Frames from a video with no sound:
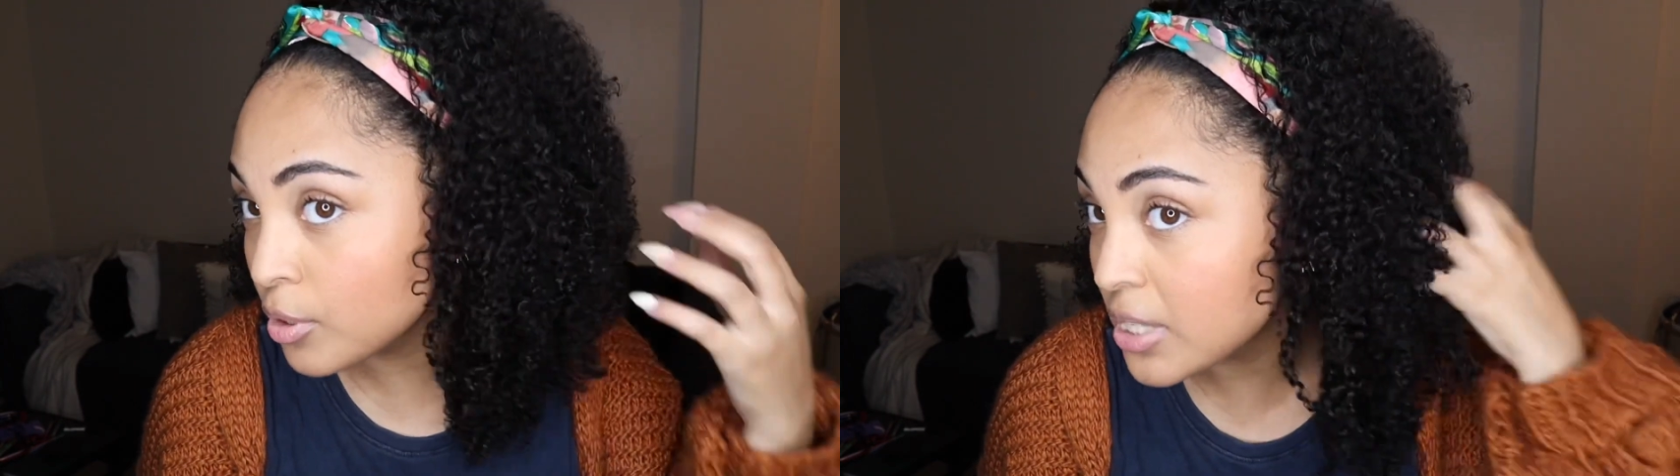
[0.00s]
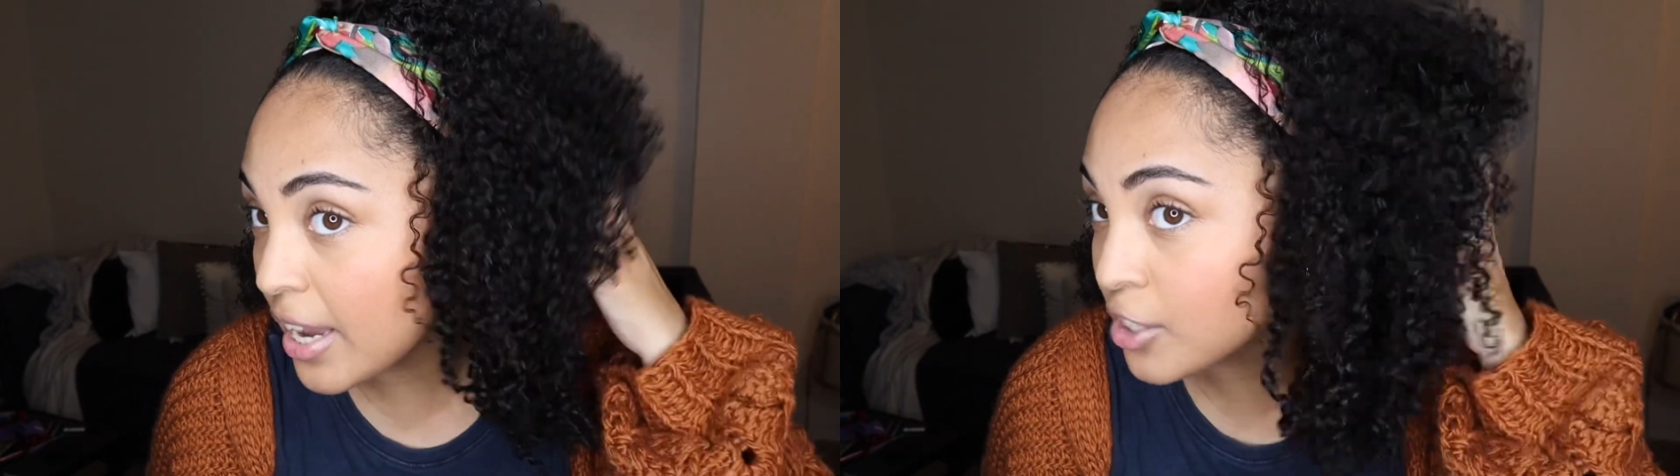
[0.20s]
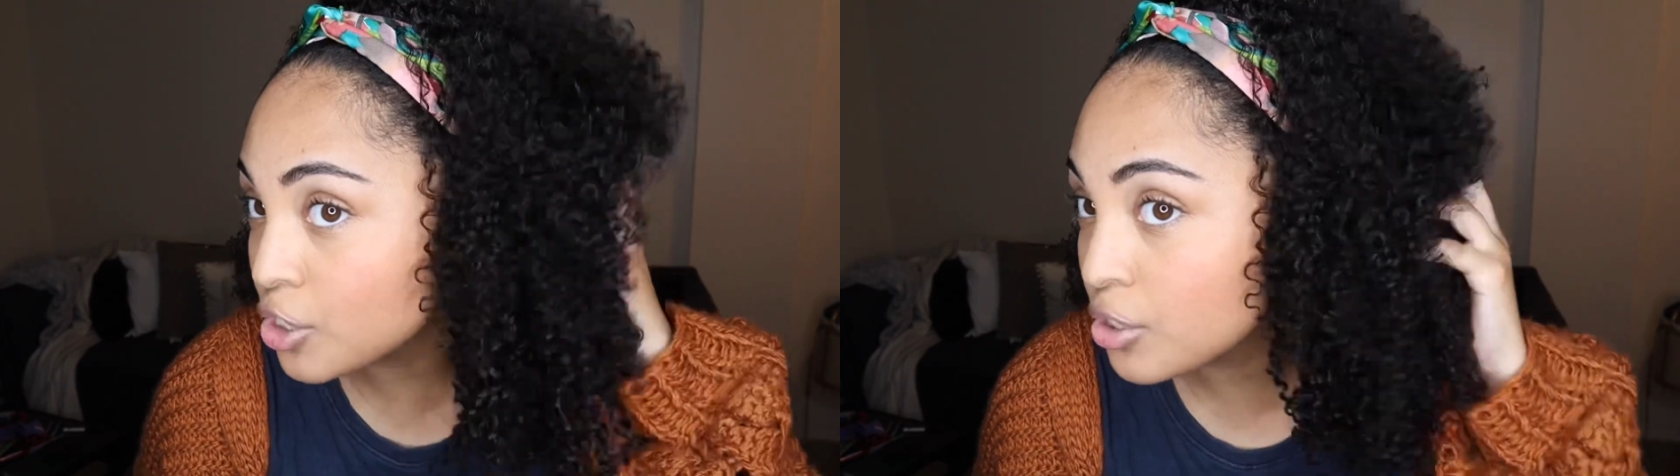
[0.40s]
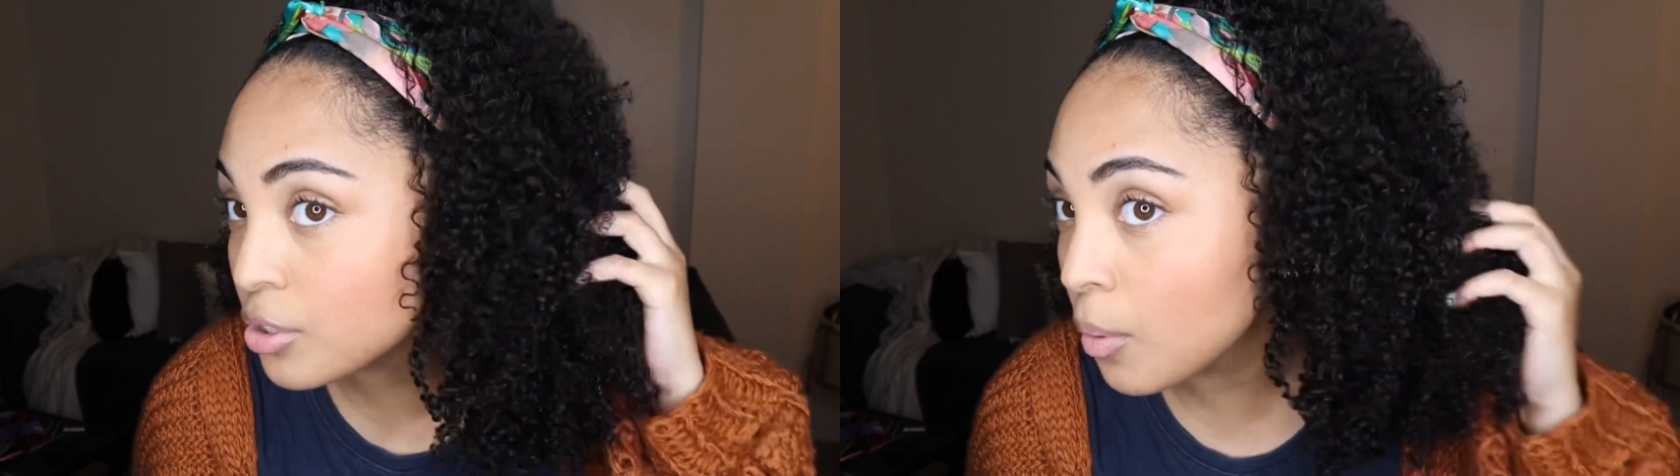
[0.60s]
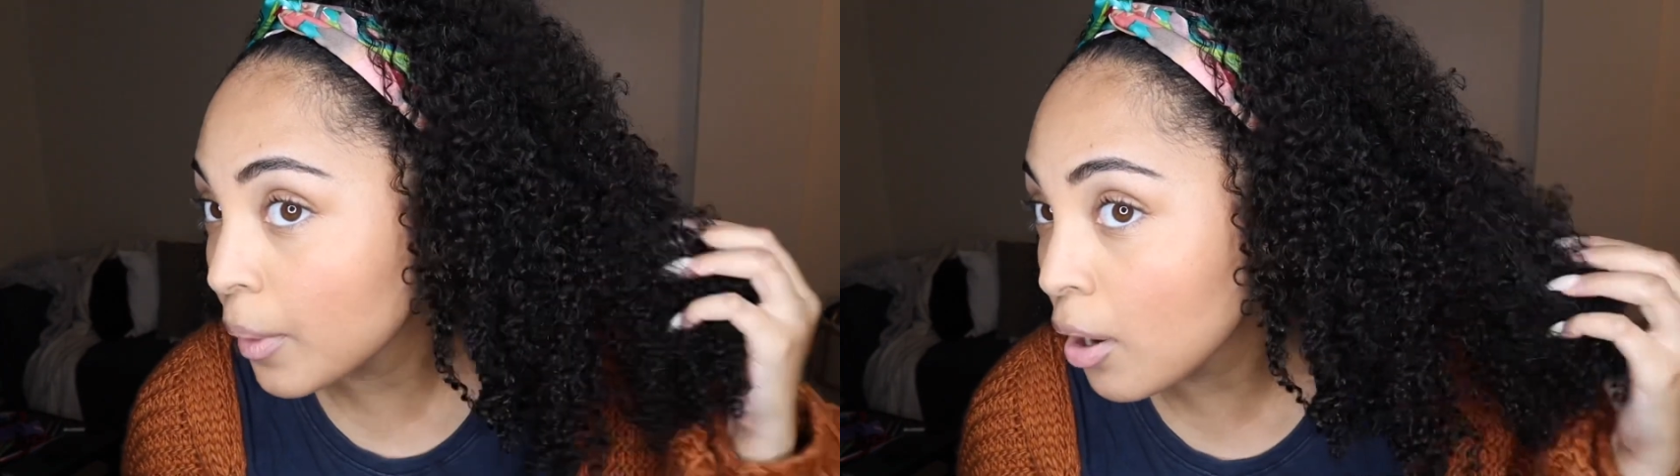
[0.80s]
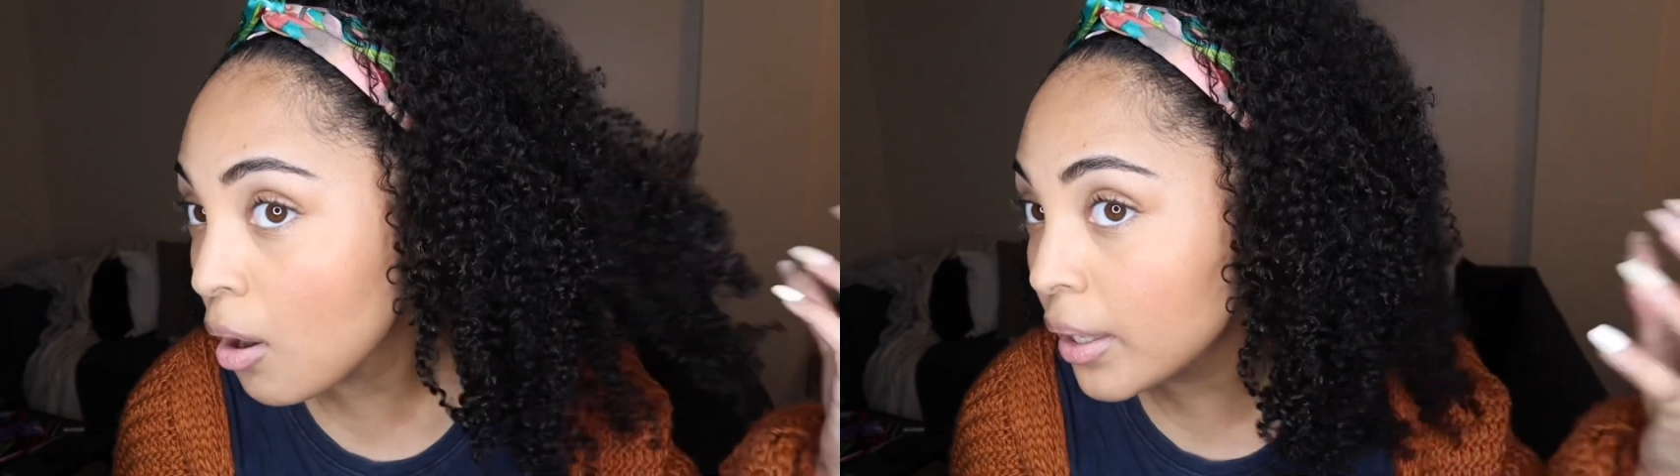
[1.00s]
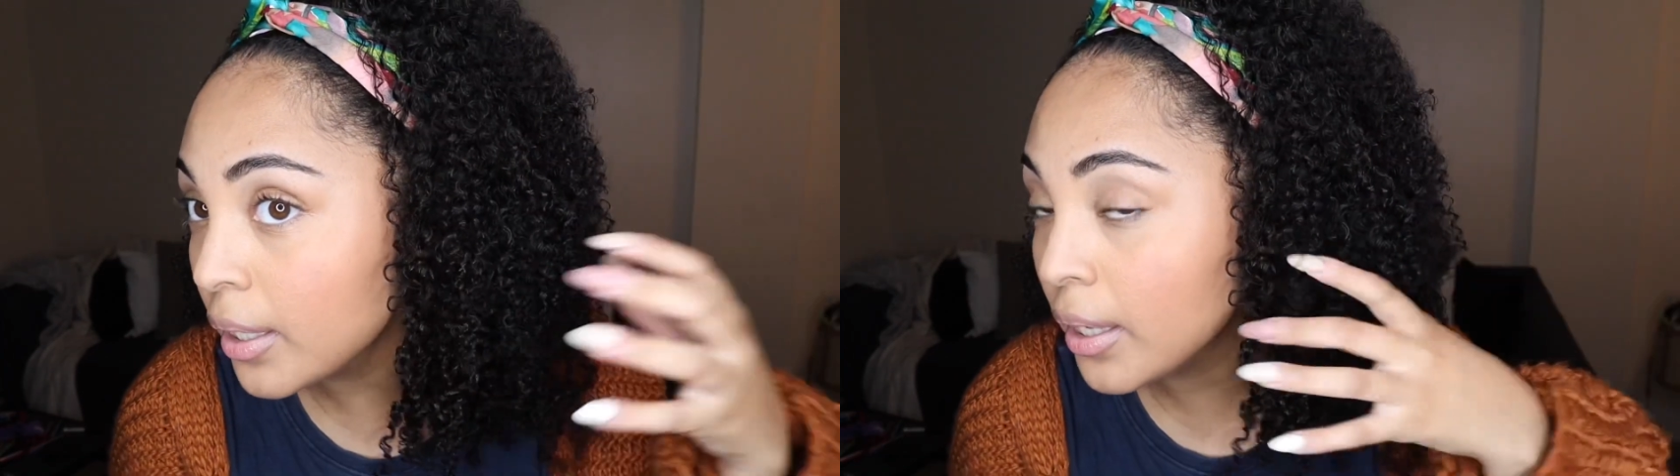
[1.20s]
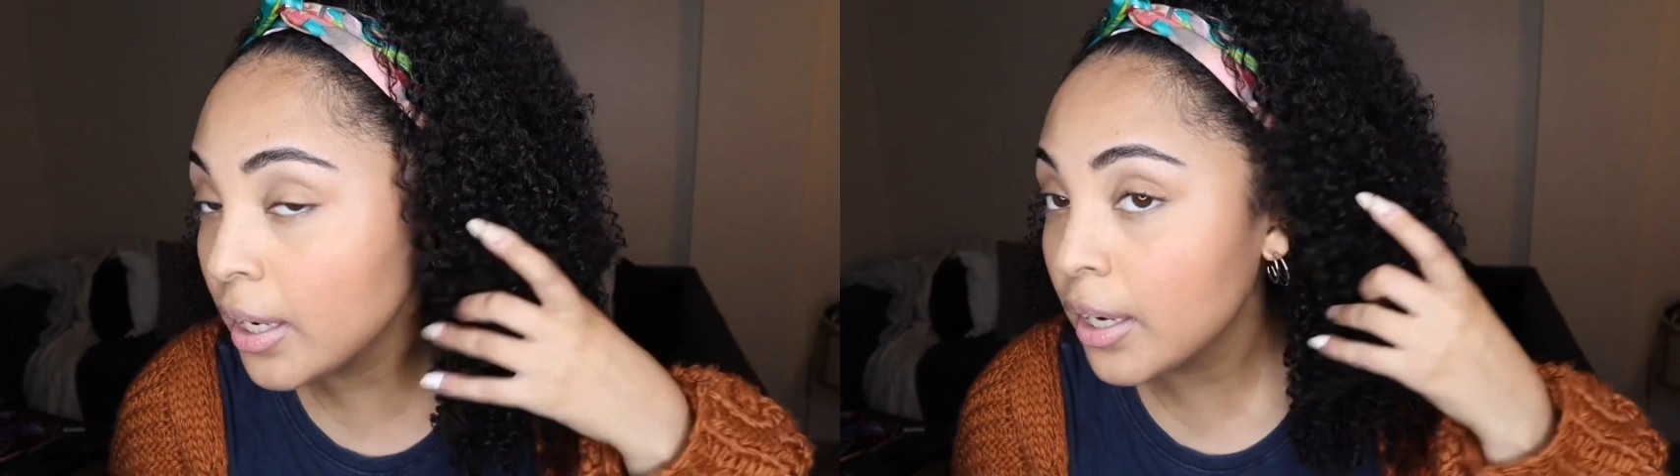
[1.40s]
textures going on
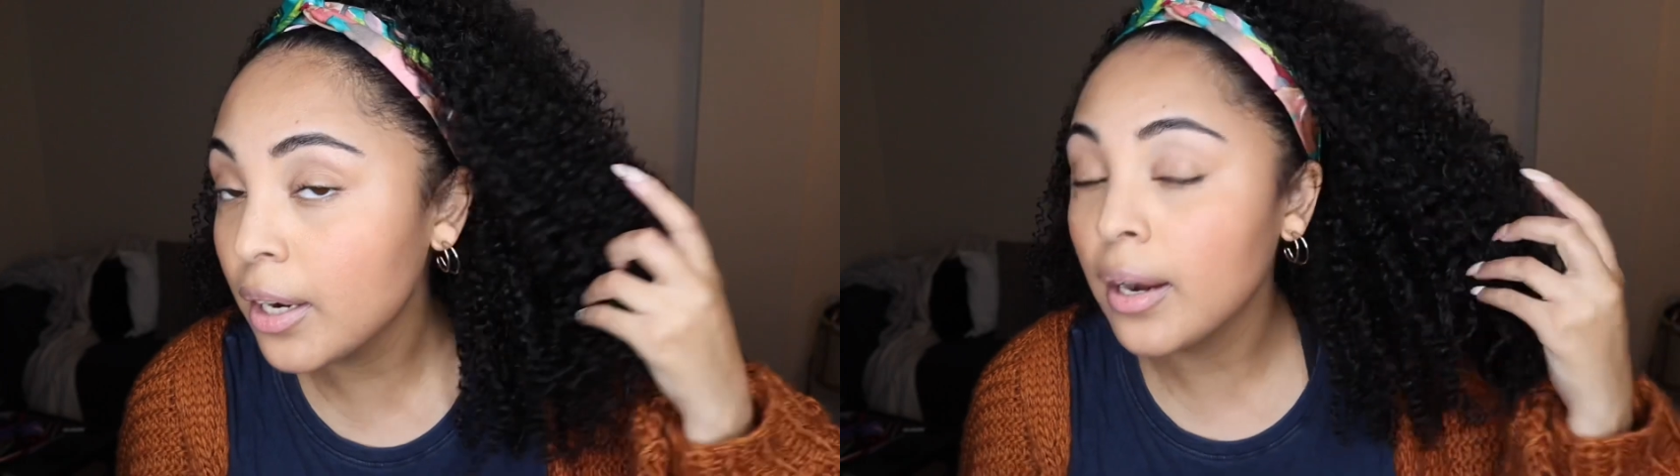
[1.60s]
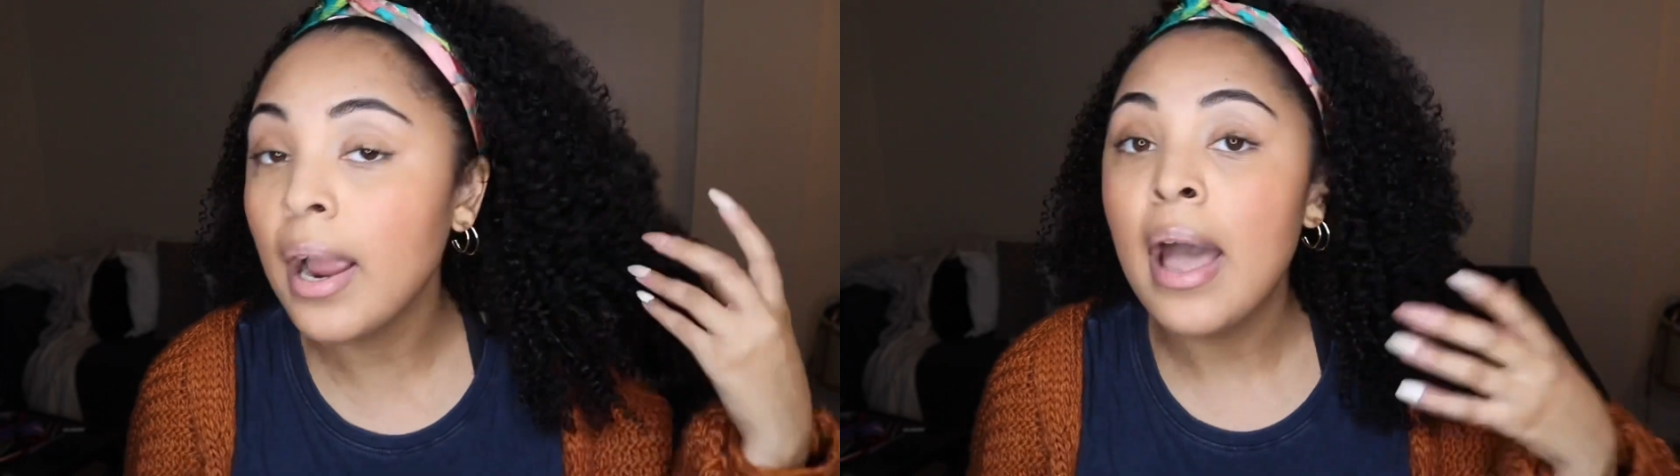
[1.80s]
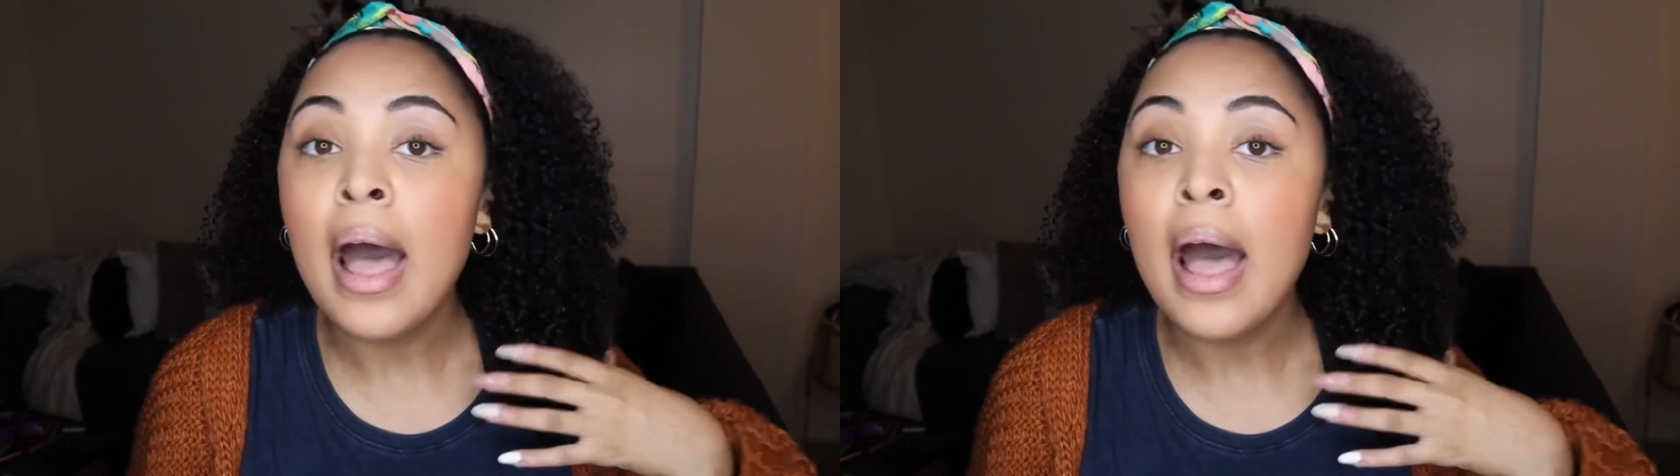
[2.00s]
in here.